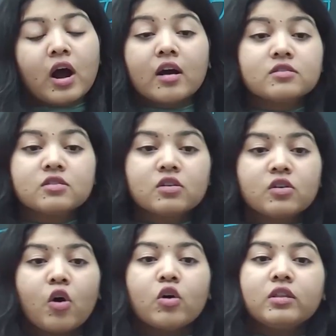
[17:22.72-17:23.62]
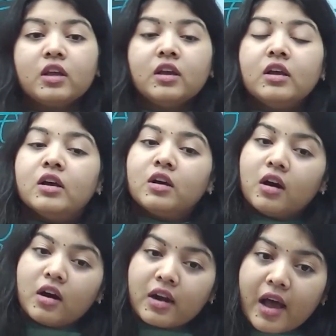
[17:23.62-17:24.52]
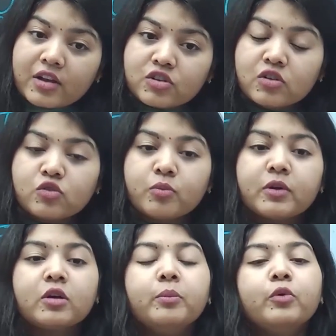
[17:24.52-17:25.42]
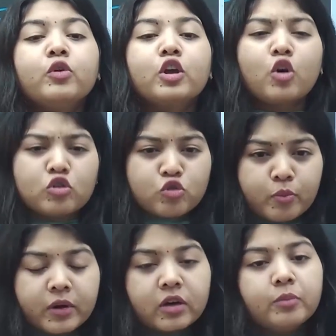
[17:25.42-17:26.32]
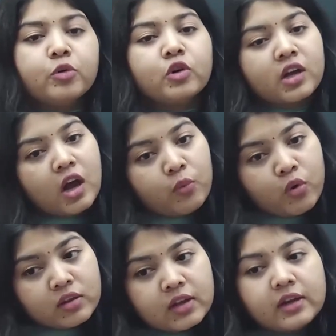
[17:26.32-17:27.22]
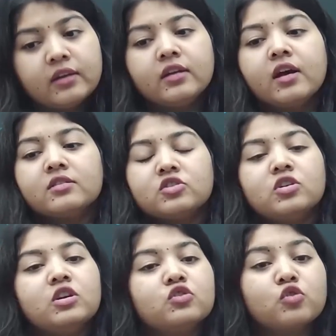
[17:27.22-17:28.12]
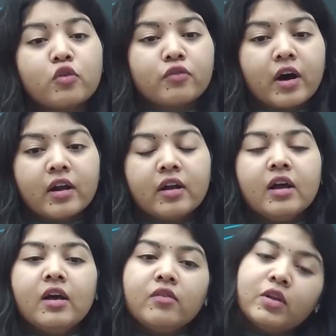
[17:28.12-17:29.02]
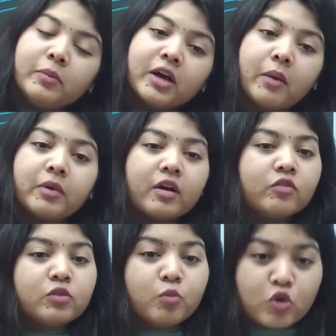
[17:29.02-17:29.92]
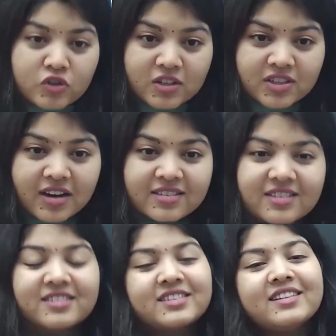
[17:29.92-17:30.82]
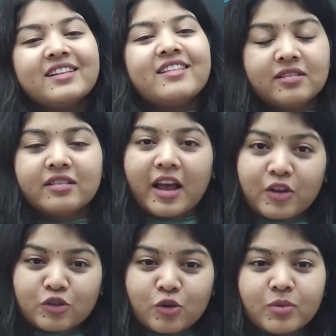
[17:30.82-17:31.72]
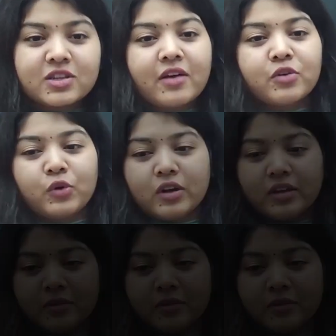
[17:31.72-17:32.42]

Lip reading: answer on the National Supercomputing or Supercomputing, what the India's journey so far. We'll be coming up with more such answers. Till then, thank you so much. Have a good day.